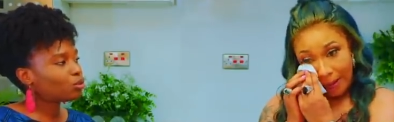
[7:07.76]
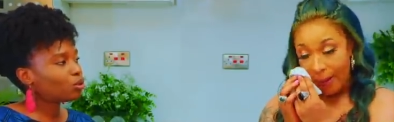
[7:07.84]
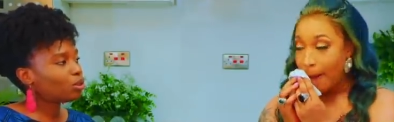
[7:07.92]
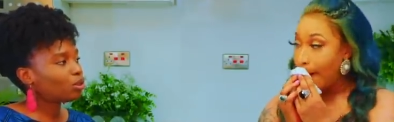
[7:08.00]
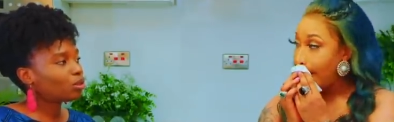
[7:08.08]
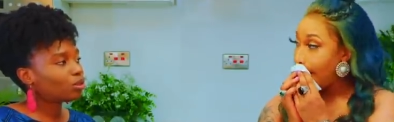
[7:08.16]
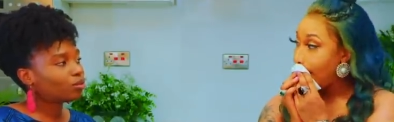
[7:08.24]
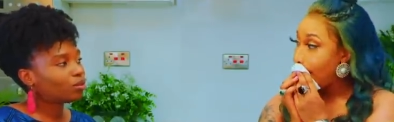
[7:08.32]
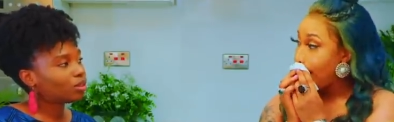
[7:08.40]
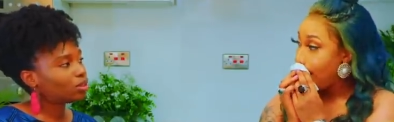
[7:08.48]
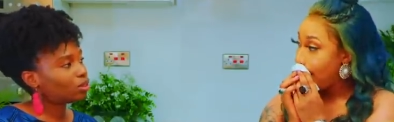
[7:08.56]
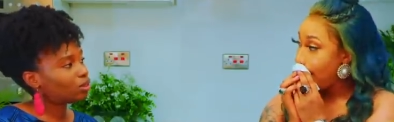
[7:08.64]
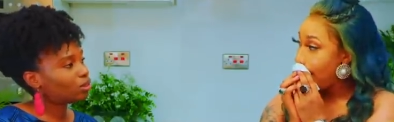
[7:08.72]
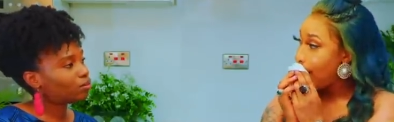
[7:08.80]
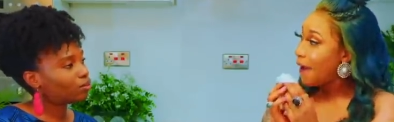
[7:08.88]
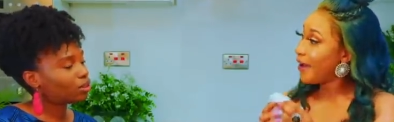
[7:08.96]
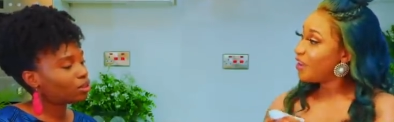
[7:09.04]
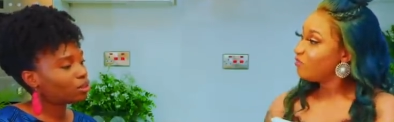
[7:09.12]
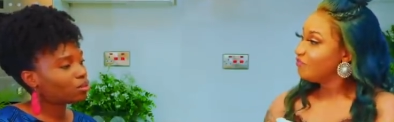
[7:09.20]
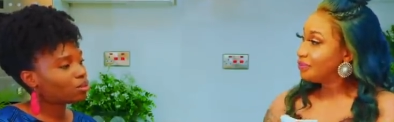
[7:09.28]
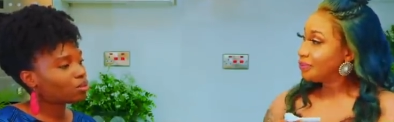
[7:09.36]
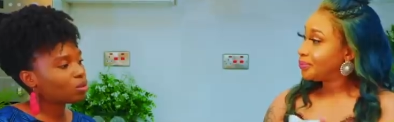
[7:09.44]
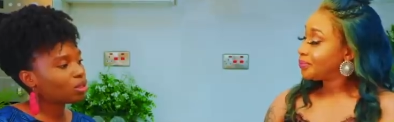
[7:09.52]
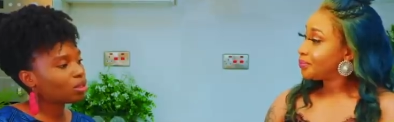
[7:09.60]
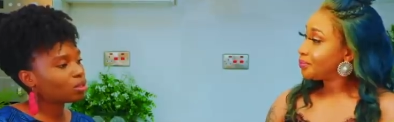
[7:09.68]
Speaker 1: to a lot of these victims.
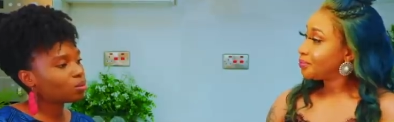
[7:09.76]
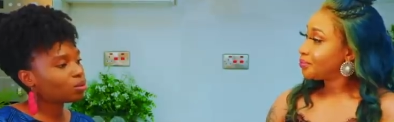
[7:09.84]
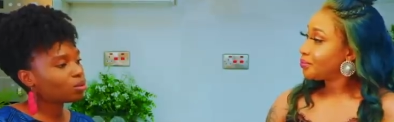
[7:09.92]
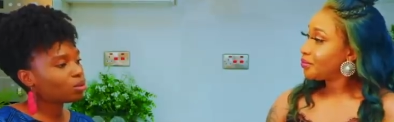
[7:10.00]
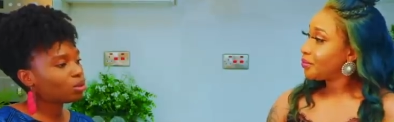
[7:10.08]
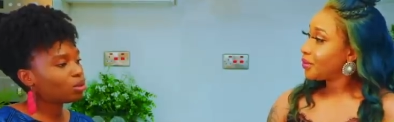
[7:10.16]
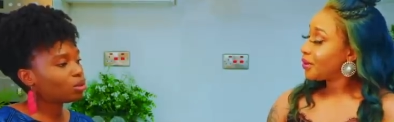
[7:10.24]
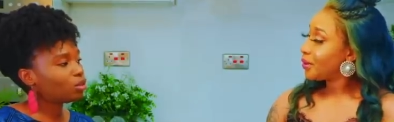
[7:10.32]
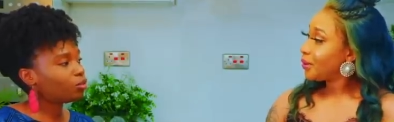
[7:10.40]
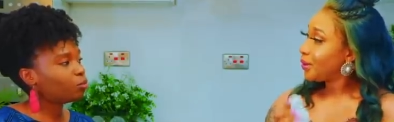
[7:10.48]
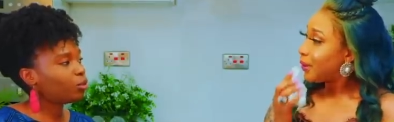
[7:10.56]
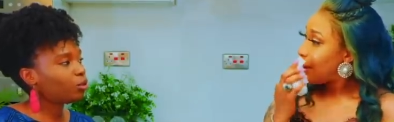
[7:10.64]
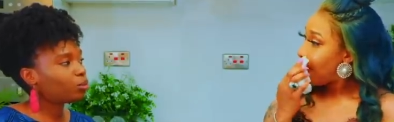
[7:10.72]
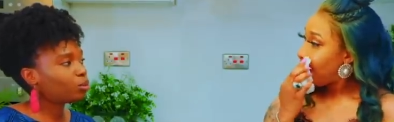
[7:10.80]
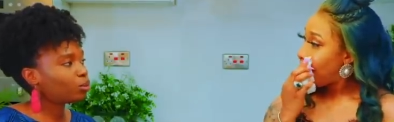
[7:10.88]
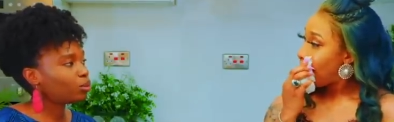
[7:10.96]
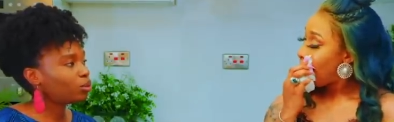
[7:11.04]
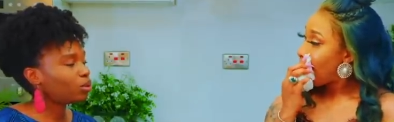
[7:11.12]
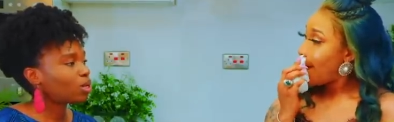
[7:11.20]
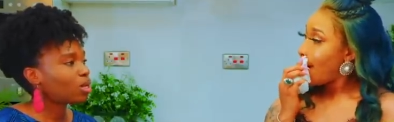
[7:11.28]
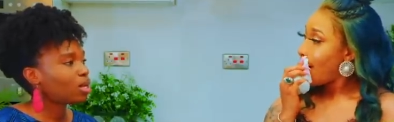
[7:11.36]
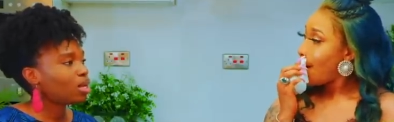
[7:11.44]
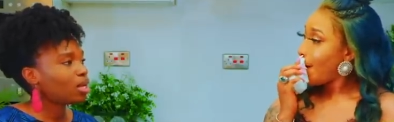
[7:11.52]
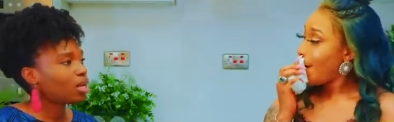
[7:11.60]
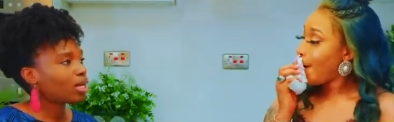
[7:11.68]
We are exposed to a lot of people.
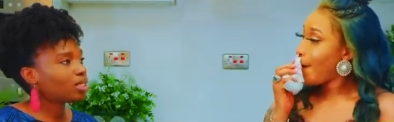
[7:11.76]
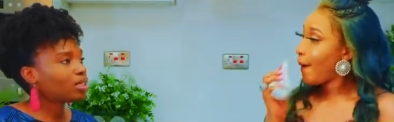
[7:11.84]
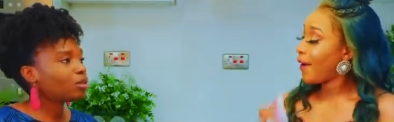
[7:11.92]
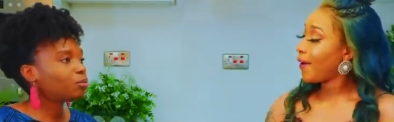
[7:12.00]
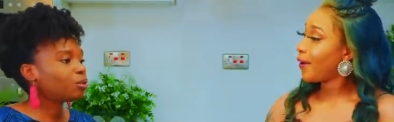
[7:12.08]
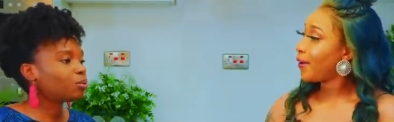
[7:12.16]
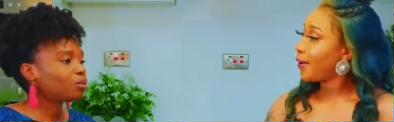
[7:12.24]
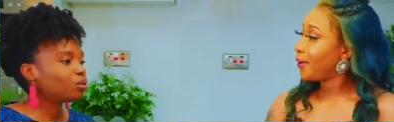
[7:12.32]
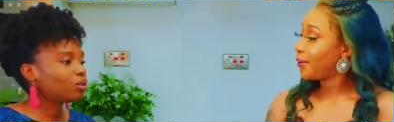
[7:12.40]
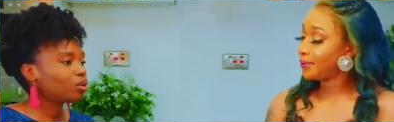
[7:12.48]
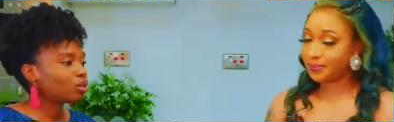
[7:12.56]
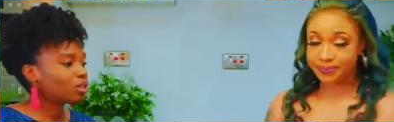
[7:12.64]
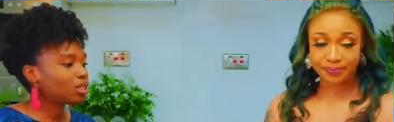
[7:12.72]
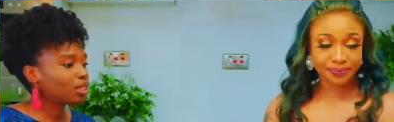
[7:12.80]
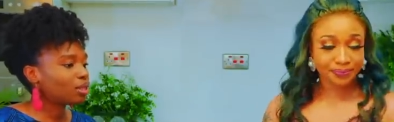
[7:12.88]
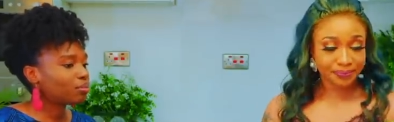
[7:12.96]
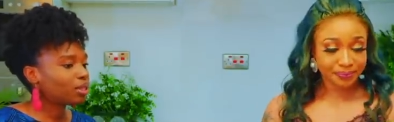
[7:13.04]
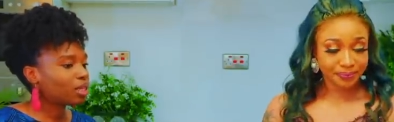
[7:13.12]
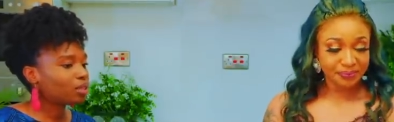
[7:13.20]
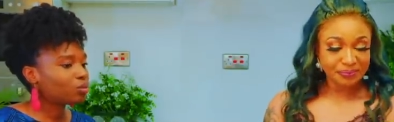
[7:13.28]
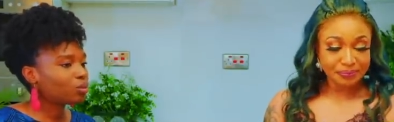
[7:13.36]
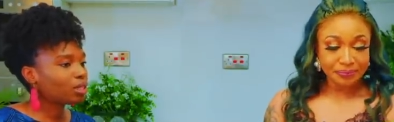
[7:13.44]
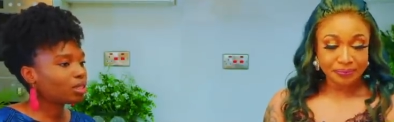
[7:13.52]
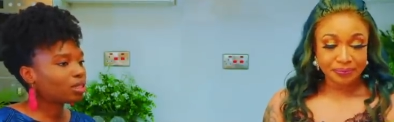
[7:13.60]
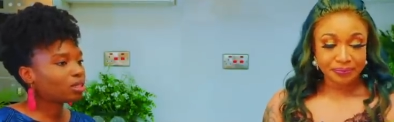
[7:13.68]
I tell people all the time that
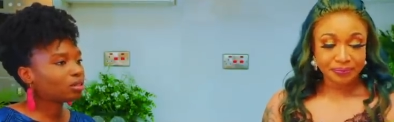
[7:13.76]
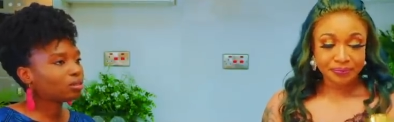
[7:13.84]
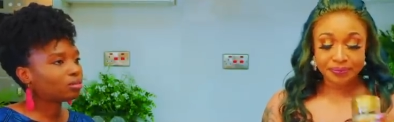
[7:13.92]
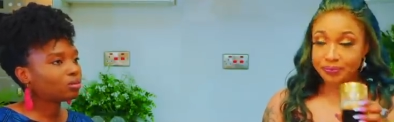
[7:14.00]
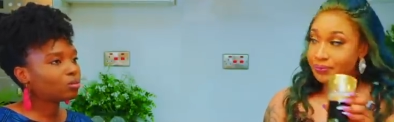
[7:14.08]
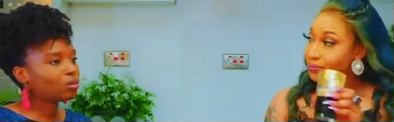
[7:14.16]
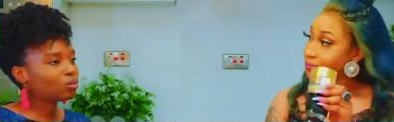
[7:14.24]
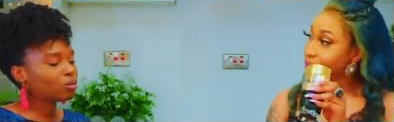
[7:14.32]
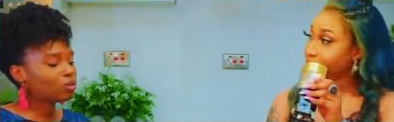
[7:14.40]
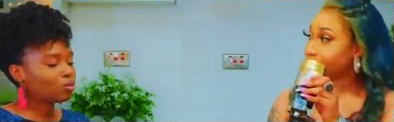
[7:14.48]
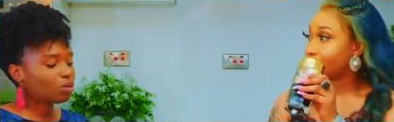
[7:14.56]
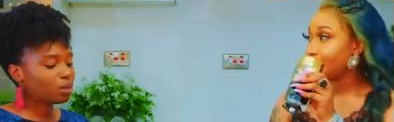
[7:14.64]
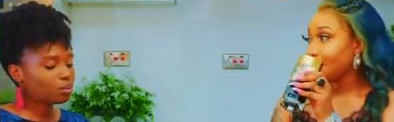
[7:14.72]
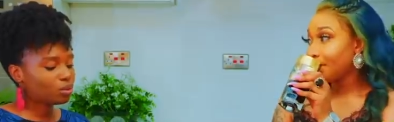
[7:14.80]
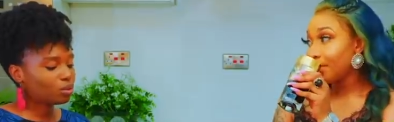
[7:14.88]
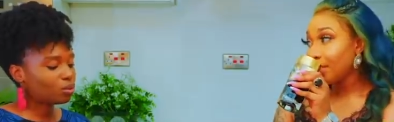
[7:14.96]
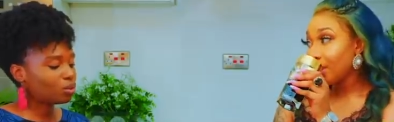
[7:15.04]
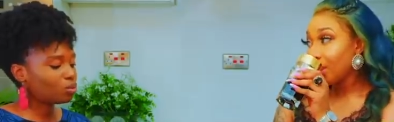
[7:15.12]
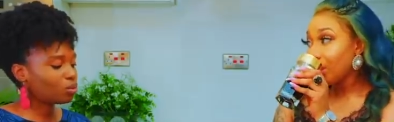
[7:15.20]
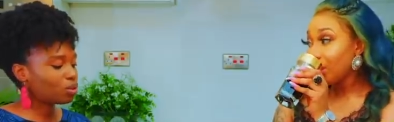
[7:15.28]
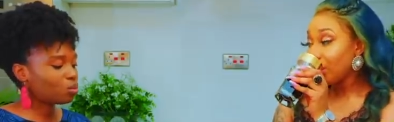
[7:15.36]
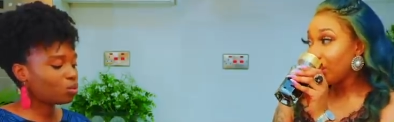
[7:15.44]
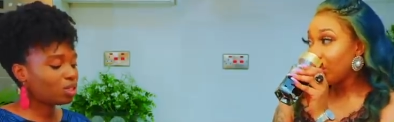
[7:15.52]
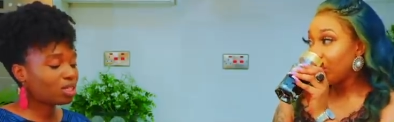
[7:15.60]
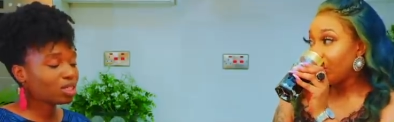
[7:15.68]
whether one was raped or one was
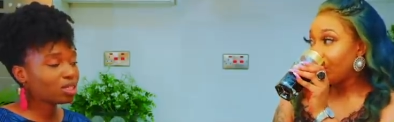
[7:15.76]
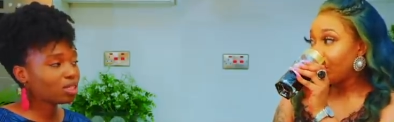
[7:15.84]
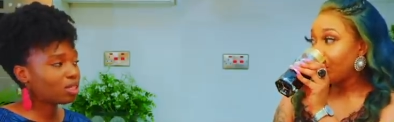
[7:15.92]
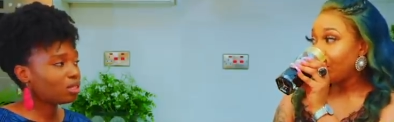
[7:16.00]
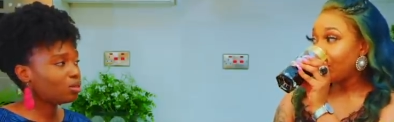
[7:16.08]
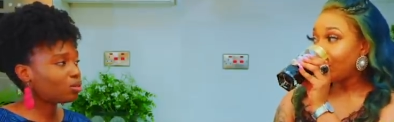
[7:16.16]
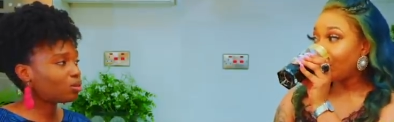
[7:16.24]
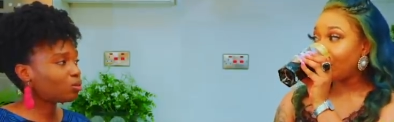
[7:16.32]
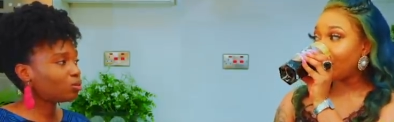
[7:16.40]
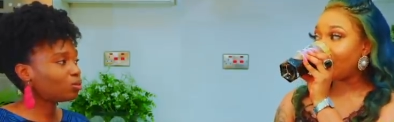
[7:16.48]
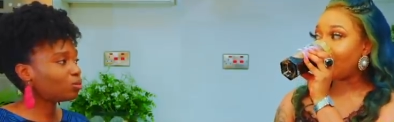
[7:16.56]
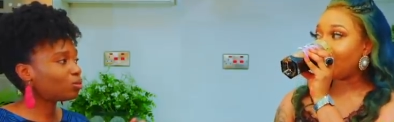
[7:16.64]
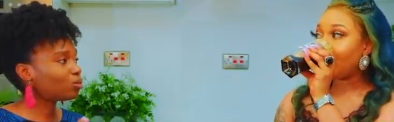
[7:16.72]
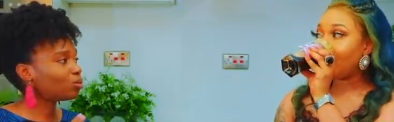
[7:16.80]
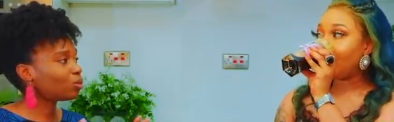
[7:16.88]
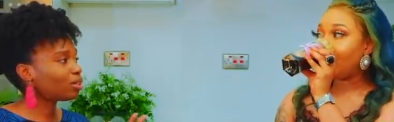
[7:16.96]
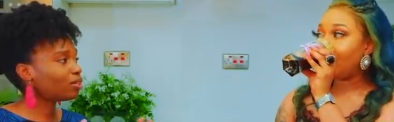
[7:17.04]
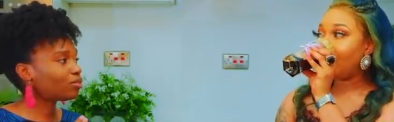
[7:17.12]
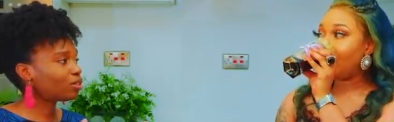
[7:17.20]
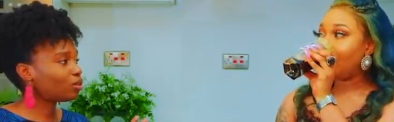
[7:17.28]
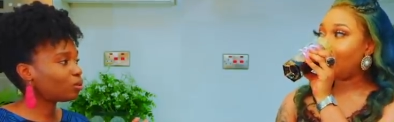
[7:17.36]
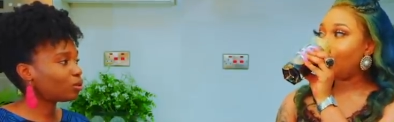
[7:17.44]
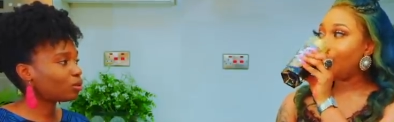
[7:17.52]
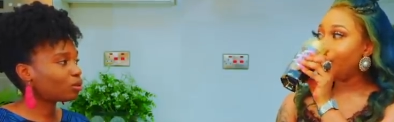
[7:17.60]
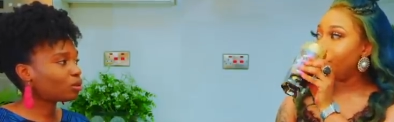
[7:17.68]
molested or whatever you
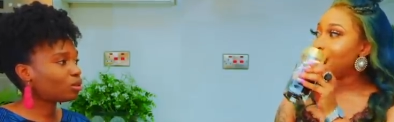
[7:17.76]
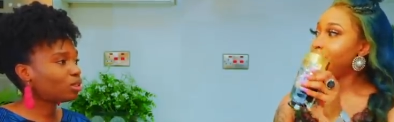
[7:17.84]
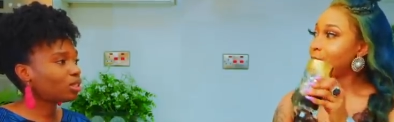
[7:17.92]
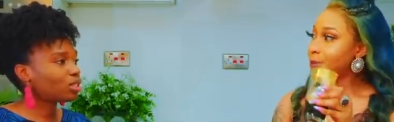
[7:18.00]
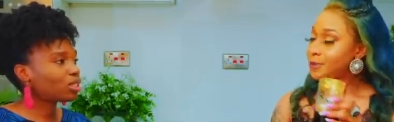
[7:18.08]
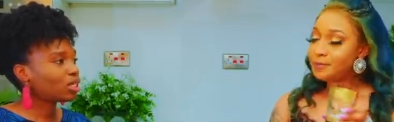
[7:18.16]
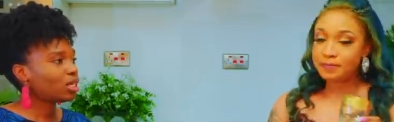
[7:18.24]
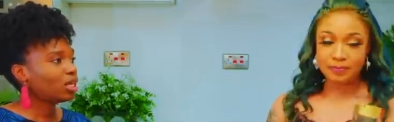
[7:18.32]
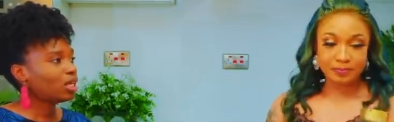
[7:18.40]
want to call it,